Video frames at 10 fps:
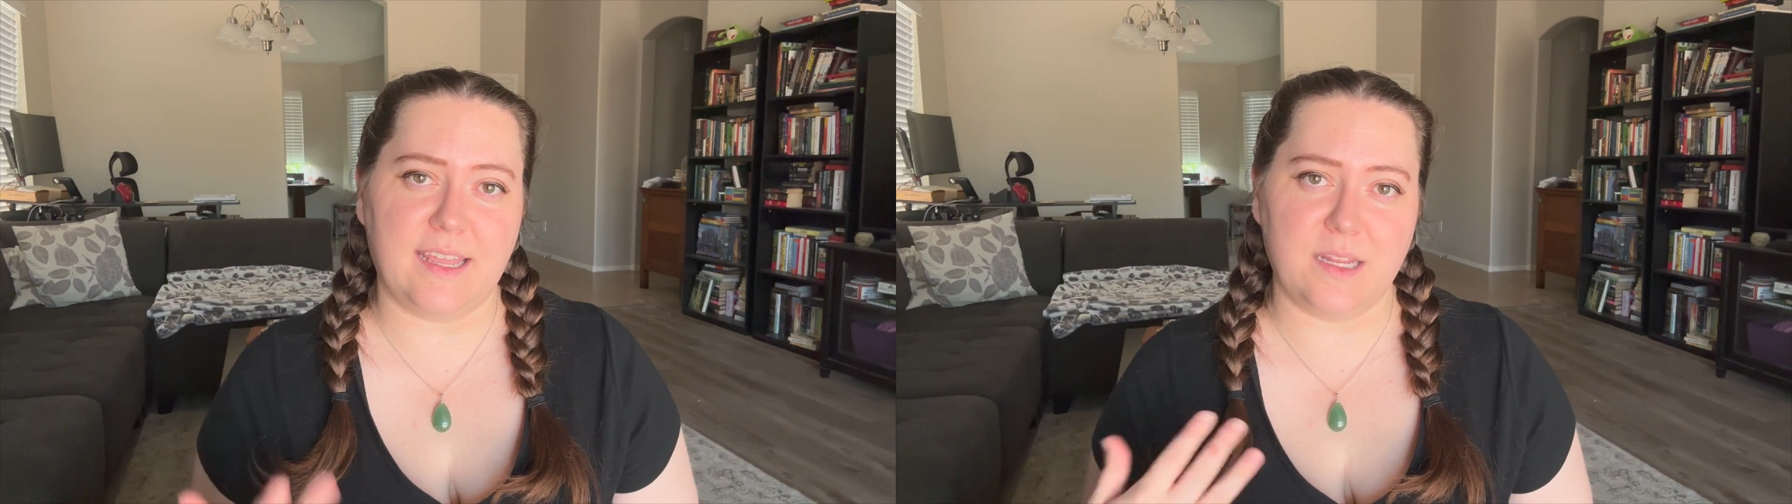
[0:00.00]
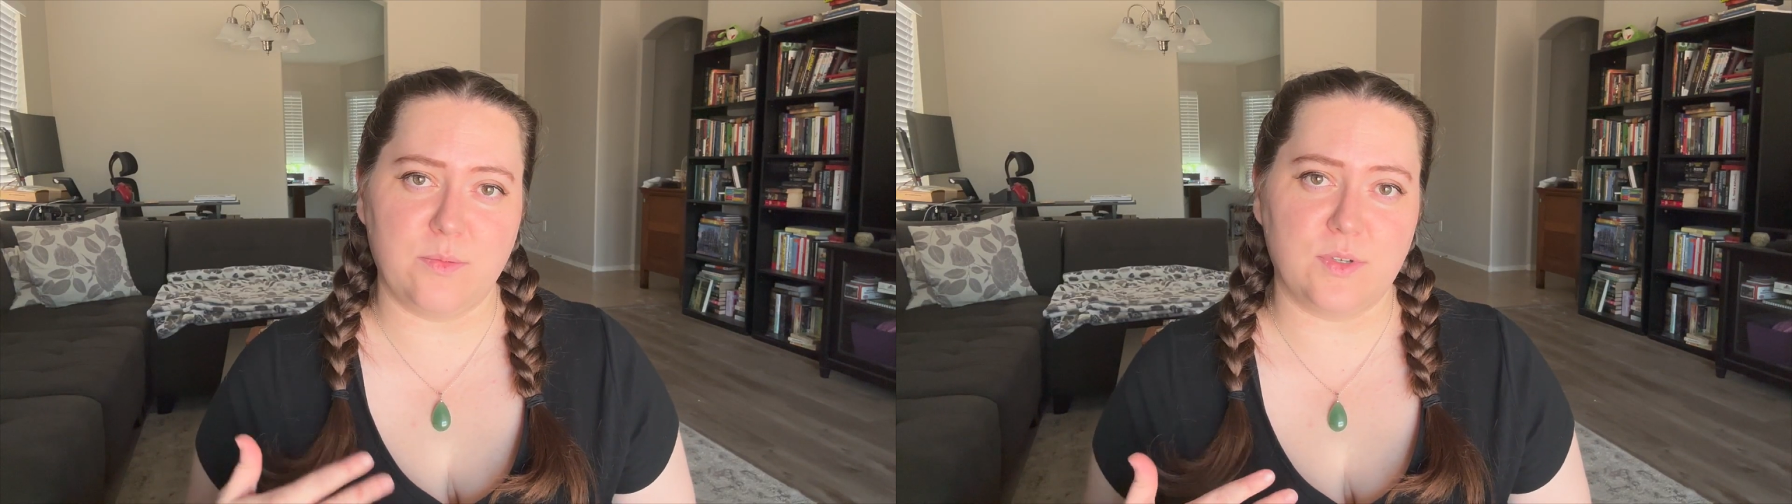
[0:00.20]

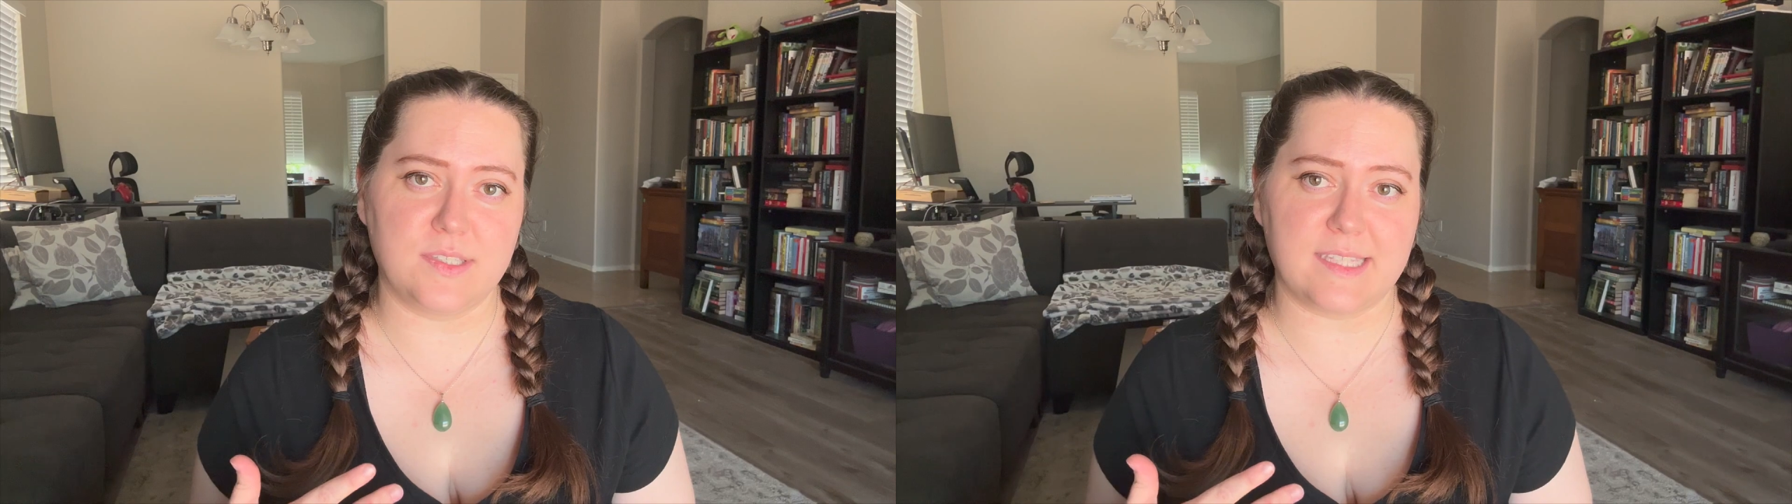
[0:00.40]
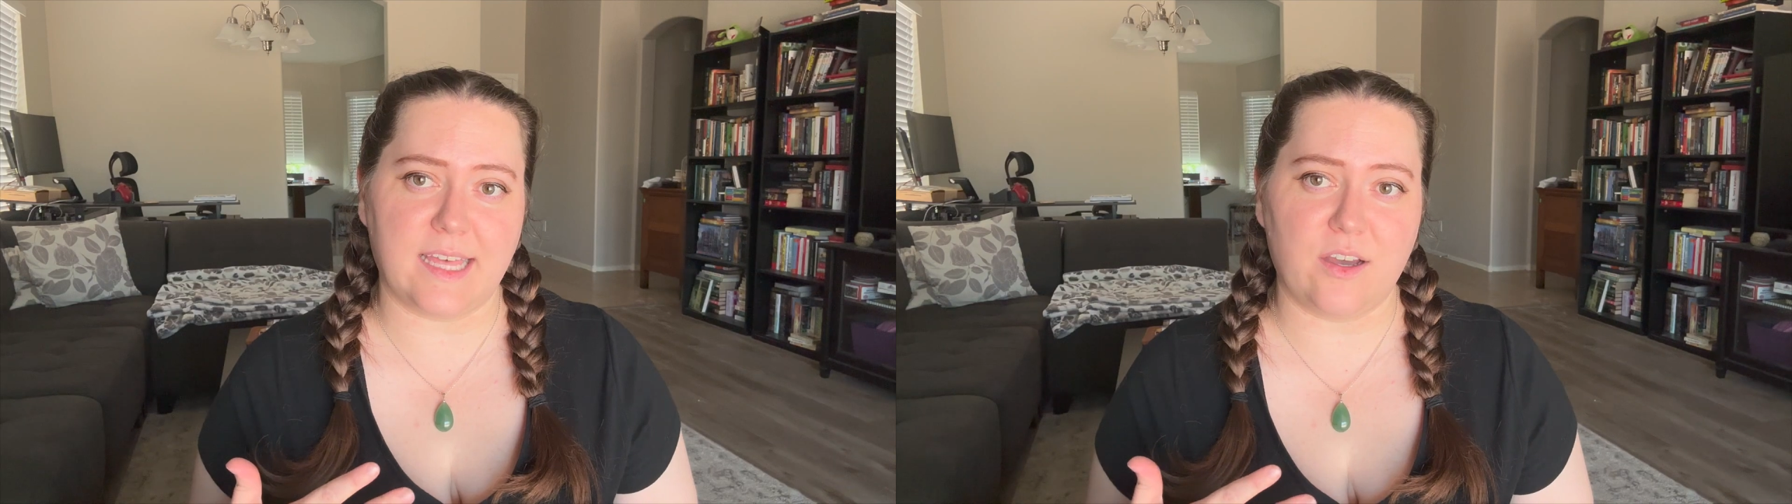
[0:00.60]

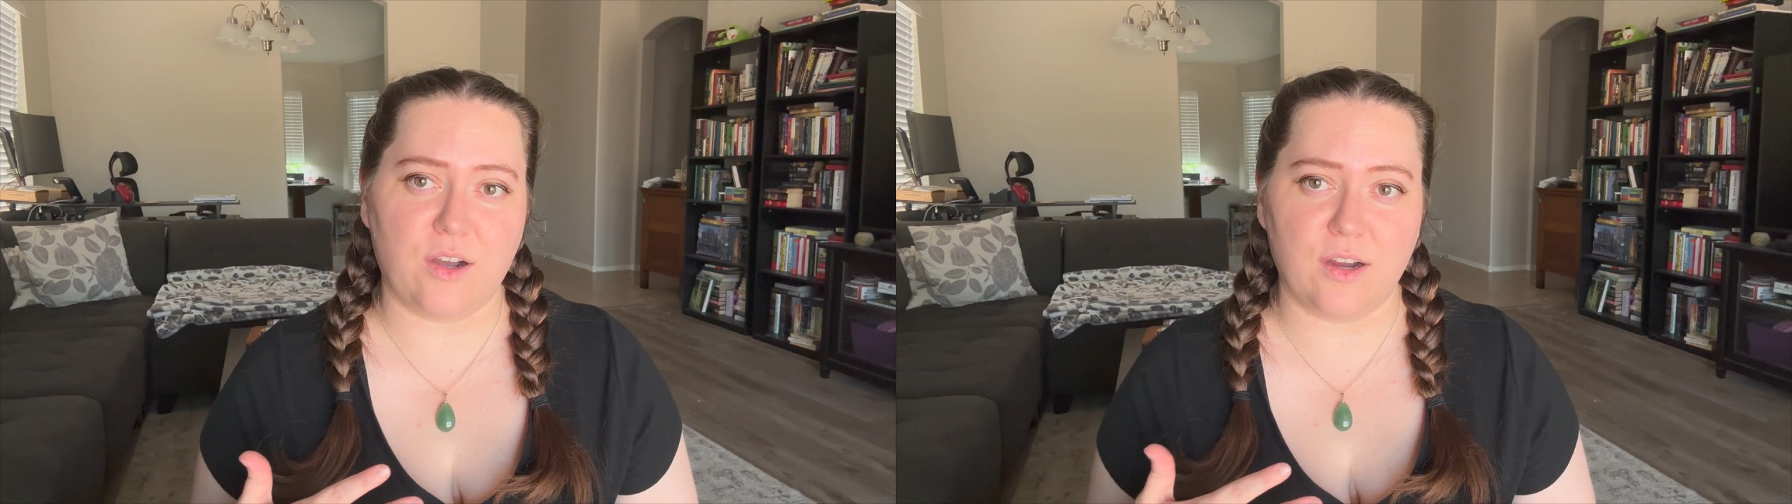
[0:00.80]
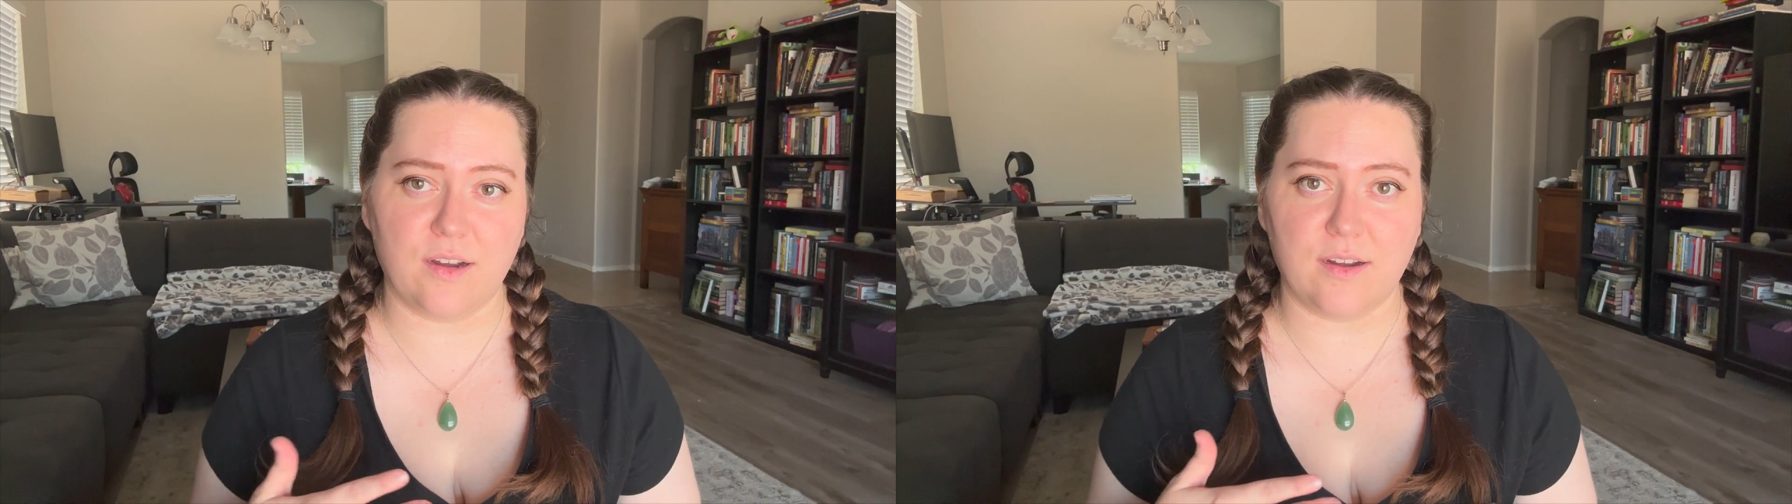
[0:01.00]
animals that
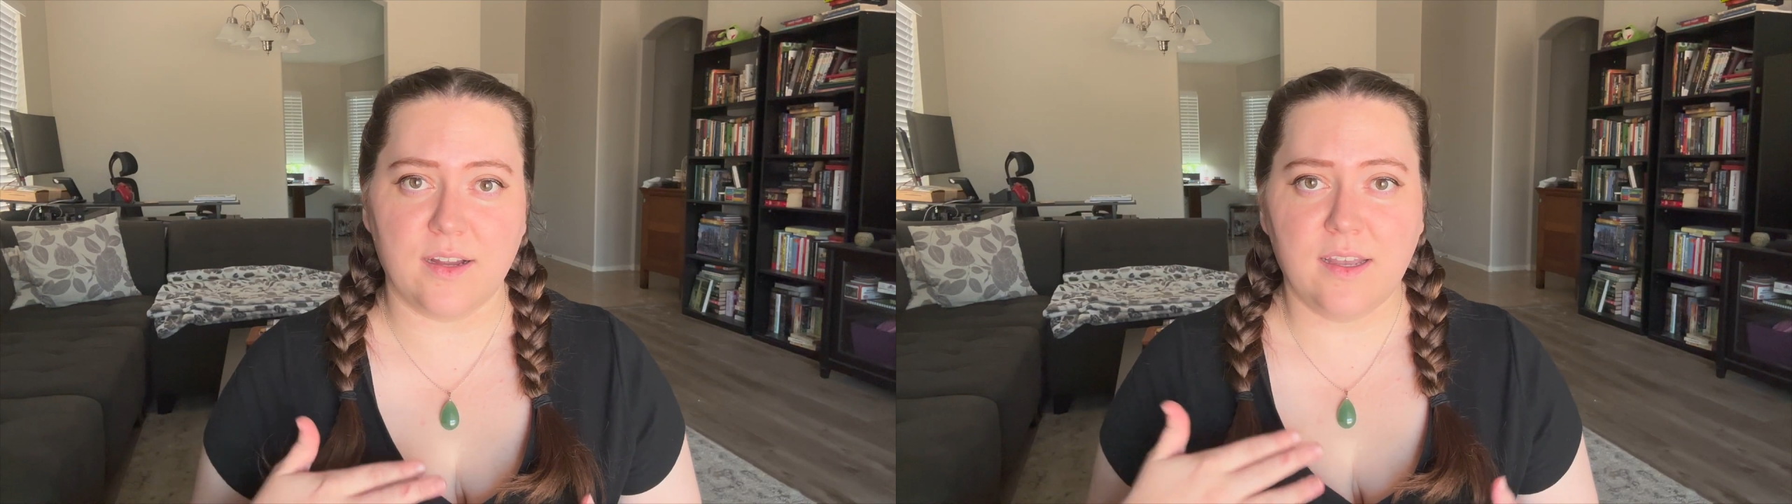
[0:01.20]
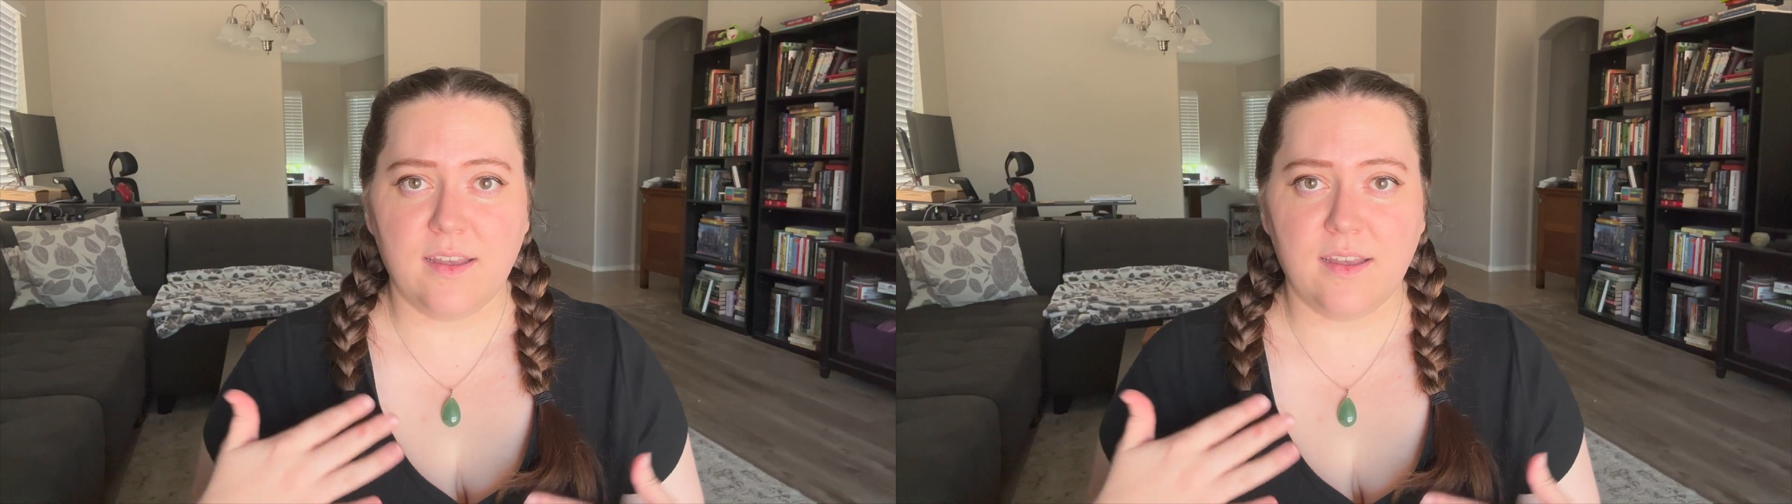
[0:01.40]
are